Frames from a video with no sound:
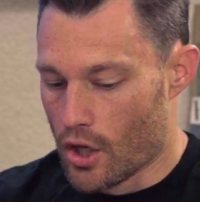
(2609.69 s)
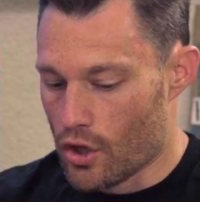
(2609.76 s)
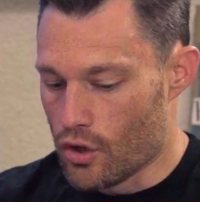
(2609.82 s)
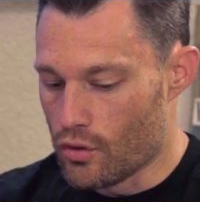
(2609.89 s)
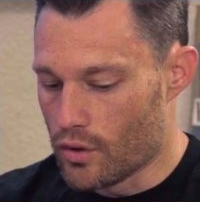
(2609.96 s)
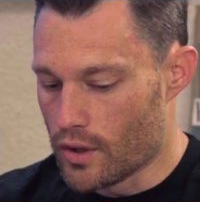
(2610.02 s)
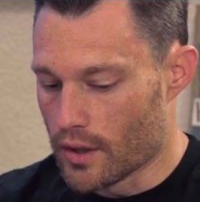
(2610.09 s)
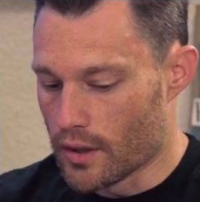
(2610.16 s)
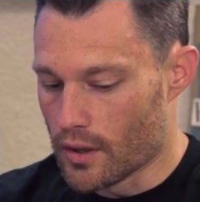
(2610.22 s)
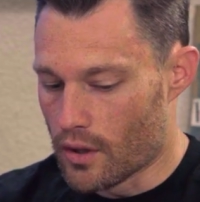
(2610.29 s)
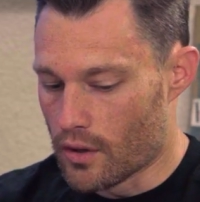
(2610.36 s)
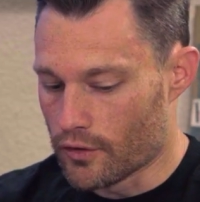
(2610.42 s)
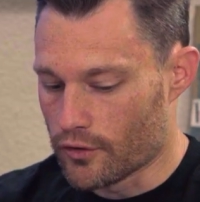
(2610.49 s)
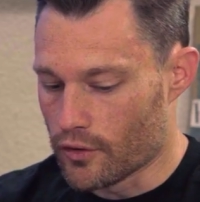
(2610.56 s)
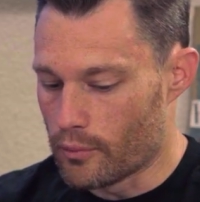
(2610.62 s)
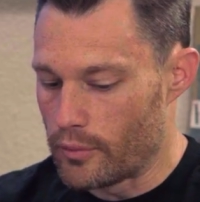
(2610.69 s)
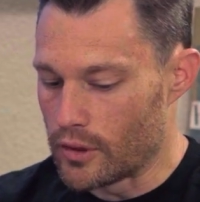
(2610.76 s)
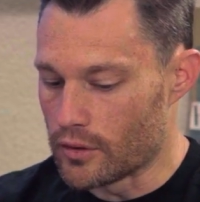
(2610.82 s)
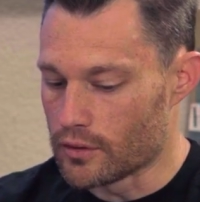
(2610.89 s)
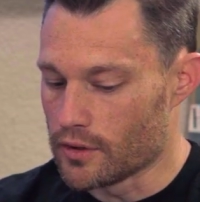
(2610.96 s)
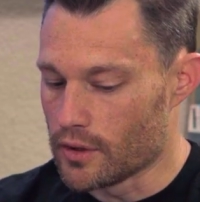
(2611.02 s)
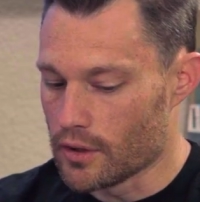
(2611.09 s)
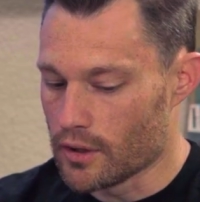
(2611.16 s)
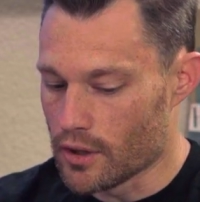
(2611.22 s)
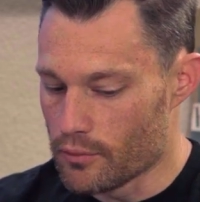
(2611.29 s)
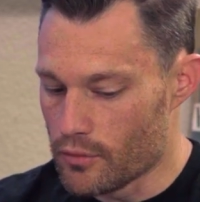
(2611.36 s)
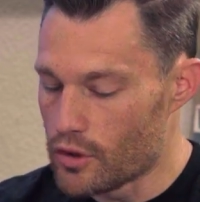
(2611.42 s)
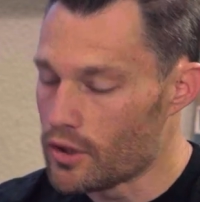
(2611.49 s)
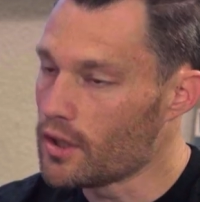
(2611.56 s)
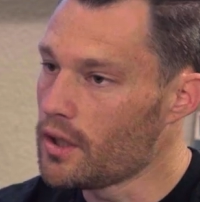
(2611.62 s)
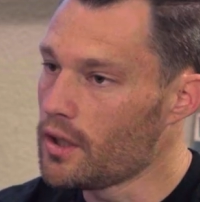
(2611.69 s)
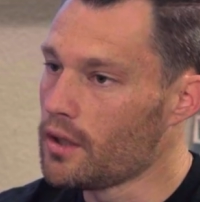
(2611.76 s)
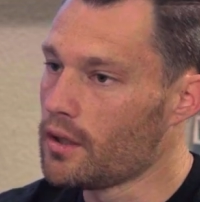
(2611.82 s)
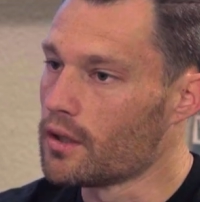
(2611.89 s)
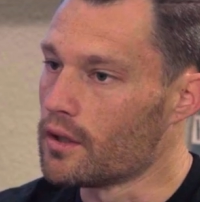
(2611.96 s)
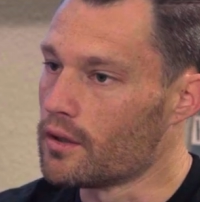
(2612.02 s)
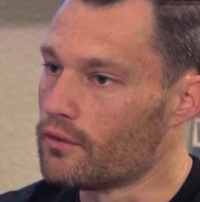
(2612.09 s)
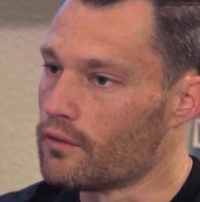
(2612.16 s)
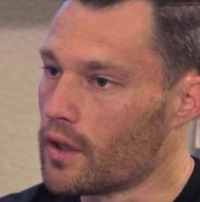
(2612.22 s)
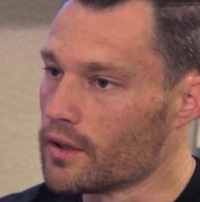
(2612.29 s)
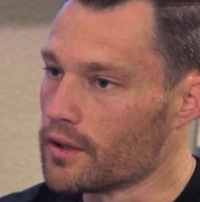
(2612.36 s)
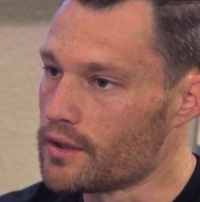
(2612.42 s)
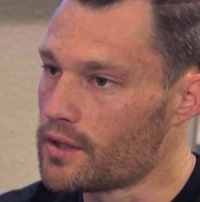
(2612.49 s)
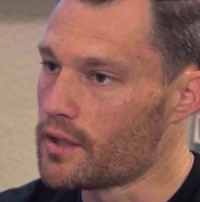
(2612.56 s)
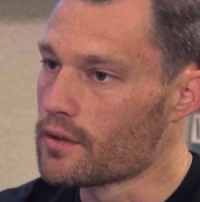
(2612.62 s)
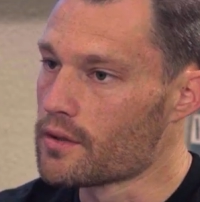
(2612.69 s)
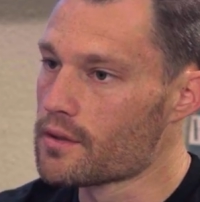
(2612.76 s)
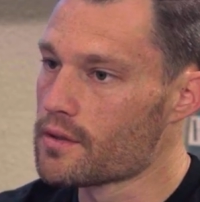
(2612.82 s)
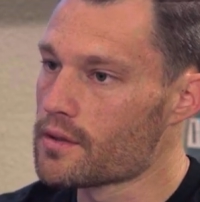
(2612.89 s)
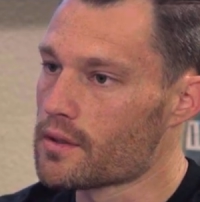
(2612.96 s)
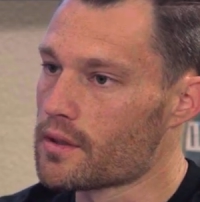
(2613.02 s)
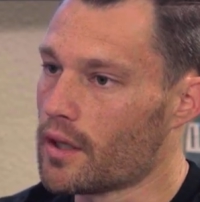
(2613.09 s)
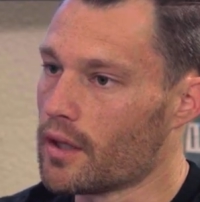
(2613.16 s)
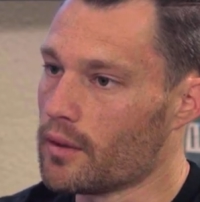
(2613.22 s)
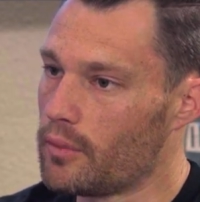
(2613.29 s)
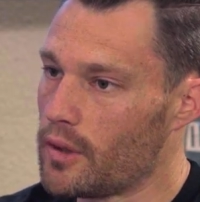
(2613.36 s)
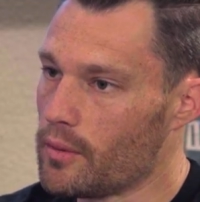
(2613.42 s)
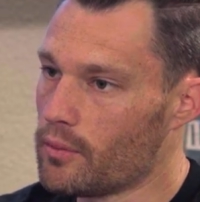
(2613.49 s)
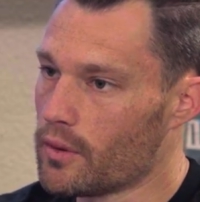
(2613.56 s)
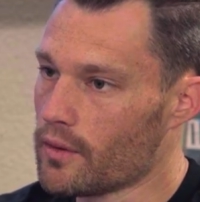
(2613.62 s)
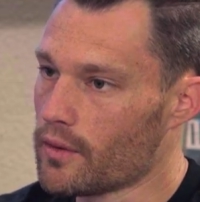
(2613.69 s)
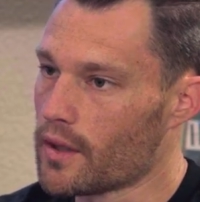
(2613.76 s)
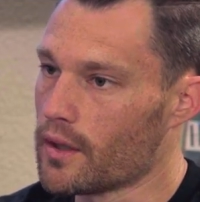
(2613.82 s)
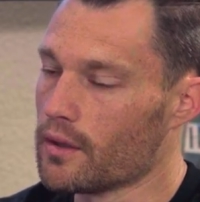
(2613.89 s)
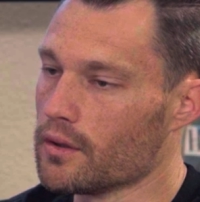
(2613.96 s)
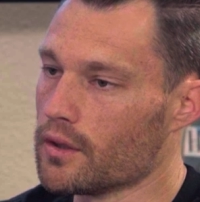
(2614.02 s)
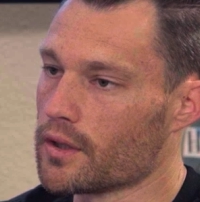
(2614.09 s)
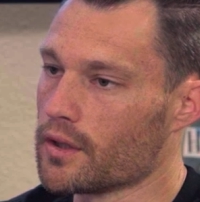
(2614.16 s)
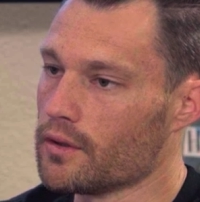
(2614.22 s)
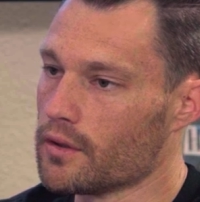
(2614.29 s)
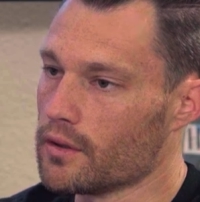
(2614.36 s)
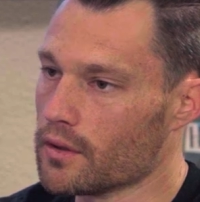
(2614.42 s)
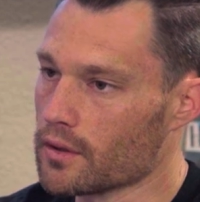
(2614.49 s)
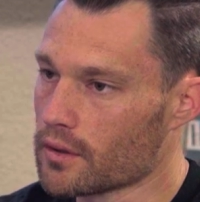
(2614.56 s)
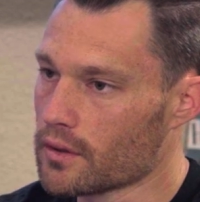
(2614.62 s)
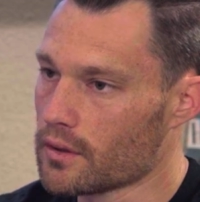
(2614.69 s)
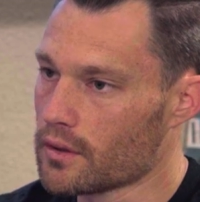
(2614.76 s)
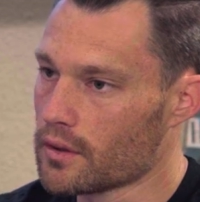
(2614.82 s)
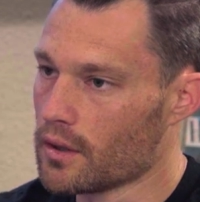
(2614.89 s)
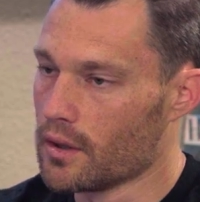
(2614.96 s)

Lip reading: You can also build community of volunteers and people that are looking to learn.